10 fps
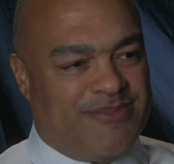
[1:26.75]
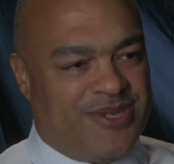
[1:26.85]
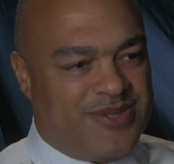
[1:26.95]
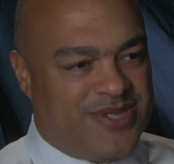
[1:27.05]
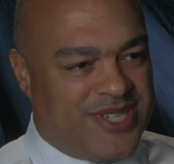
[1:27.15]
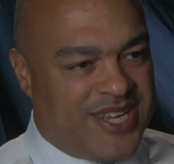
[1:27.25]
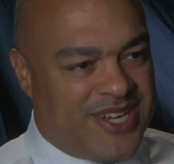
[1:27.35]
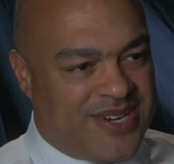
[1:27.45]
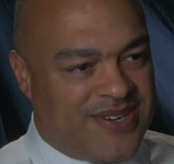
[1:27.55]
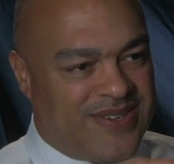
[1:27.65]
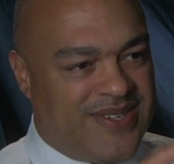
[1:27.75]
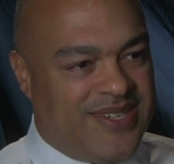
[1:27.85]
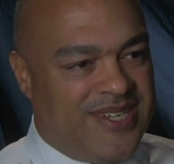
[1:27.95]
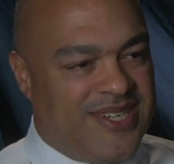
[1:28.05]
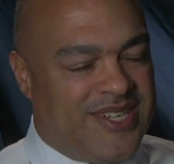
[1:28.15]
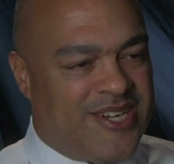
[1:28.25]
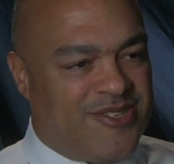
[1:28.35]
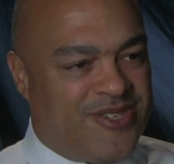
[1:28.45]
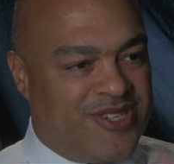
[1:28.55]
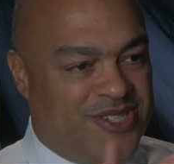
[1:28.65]
I'm going to stay here, and
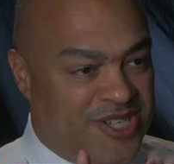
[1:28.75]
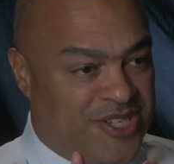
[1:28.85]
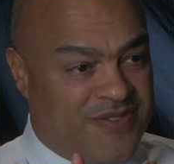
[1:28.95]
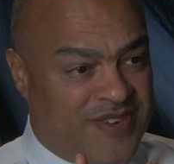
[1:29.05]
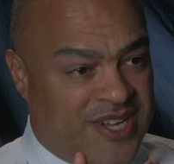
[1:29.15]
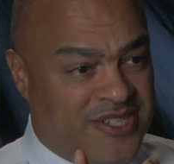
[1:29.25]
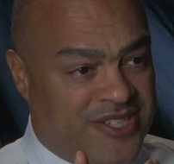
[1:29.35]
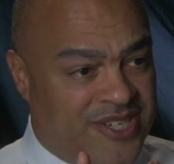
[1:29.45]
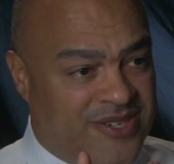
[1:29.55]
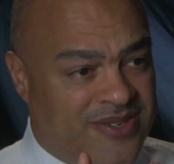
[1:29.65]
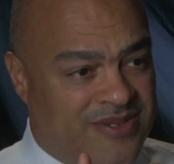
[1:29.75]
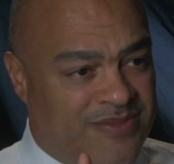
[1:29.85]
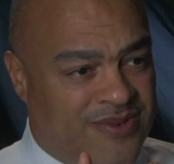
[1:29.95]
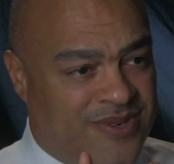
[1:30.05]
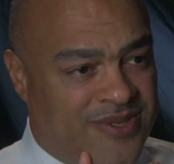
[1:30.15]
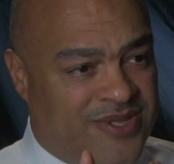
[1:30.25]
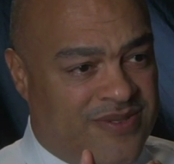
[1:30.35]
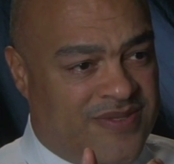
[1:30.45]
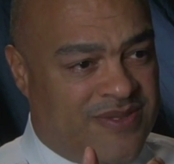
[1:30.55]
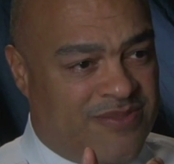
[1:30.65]
I'll continue to volunteer on the boards
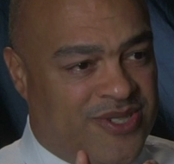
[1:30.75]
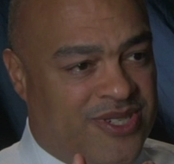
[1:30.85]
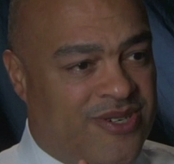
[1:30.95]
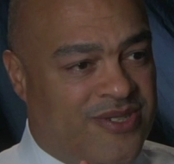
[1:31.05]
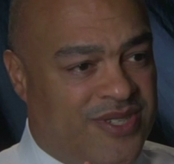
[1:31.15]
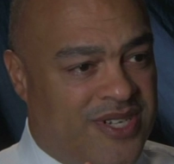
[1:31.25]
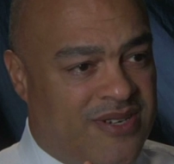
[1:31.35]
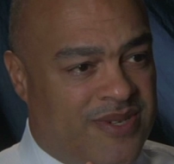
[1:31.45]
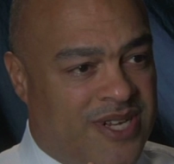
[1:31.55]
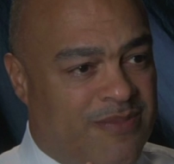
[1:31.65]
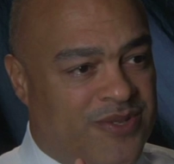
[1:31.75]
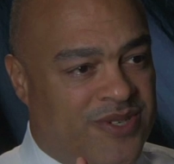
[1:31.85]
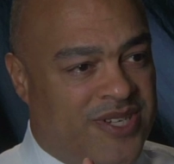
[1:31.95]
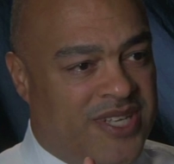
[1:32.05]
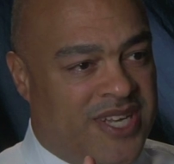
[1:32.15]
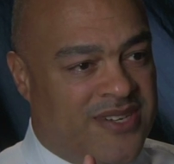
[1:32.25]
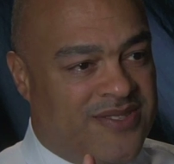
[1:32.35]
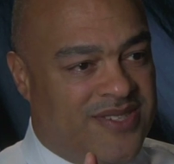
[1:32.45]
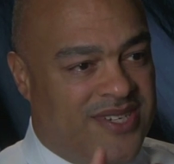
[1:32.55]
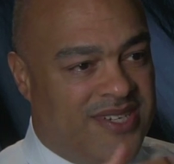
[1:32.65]
of the Boys and Girls Club and Opportunity
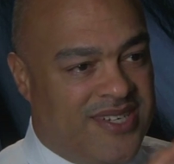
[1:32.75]
House.